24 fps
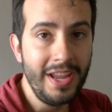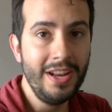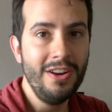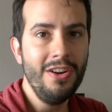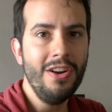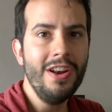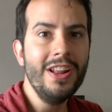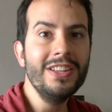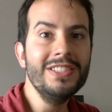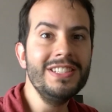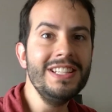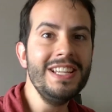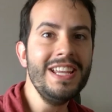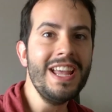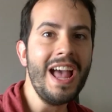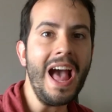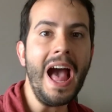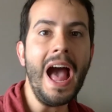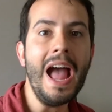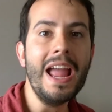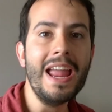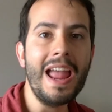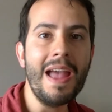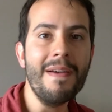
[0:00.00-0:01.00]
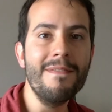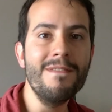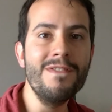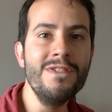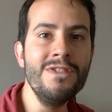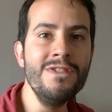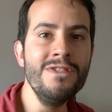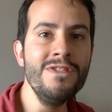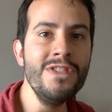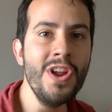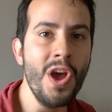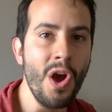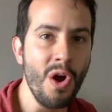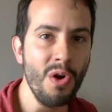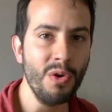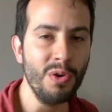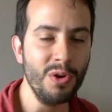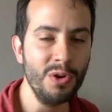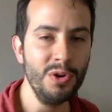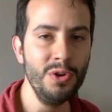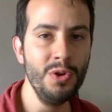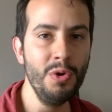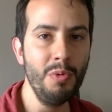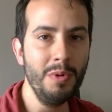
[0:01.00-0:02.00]
And honestly, I have no
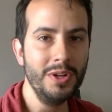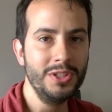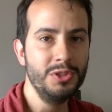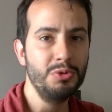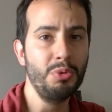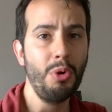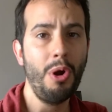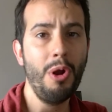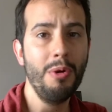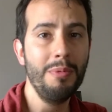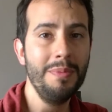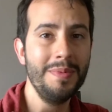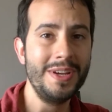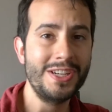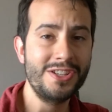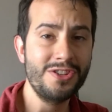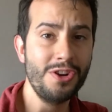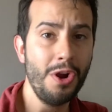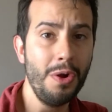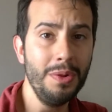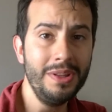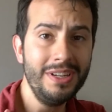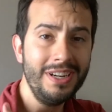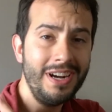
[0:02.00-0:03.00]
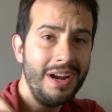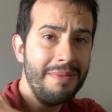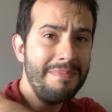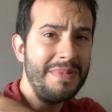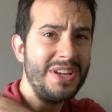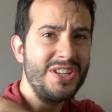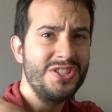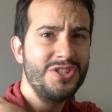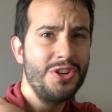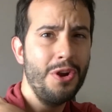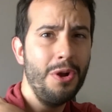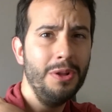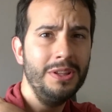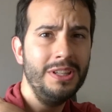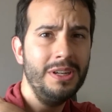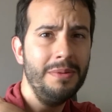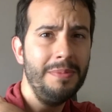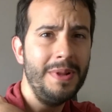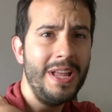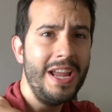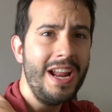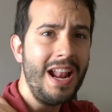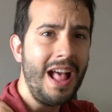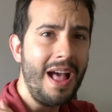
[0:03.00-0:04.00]
clue what's wrong with my shoulder and my shoulder
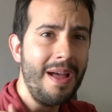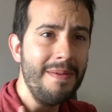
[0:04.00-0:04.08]
blade.